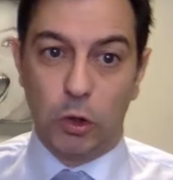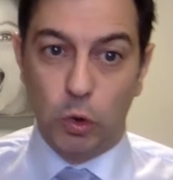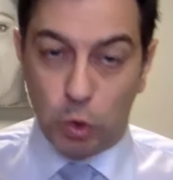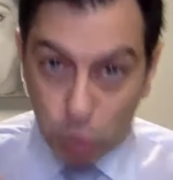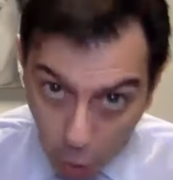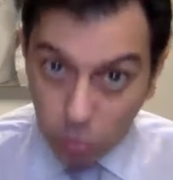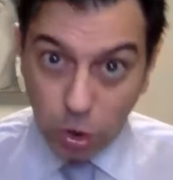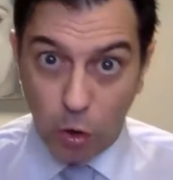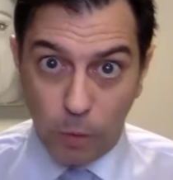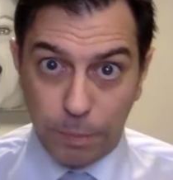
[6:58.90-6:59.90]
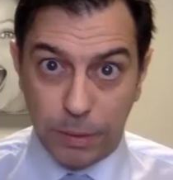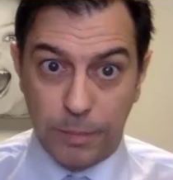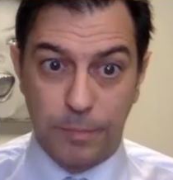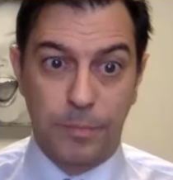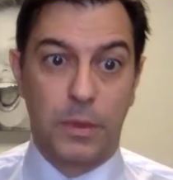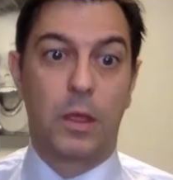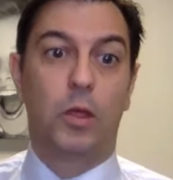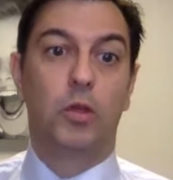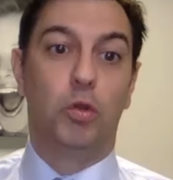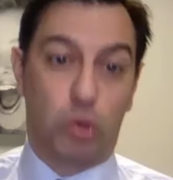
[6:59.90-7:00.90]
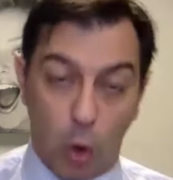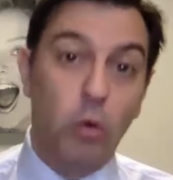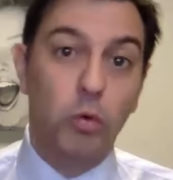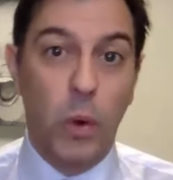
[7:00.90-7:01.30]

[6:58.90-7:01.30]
You don't hope. You don't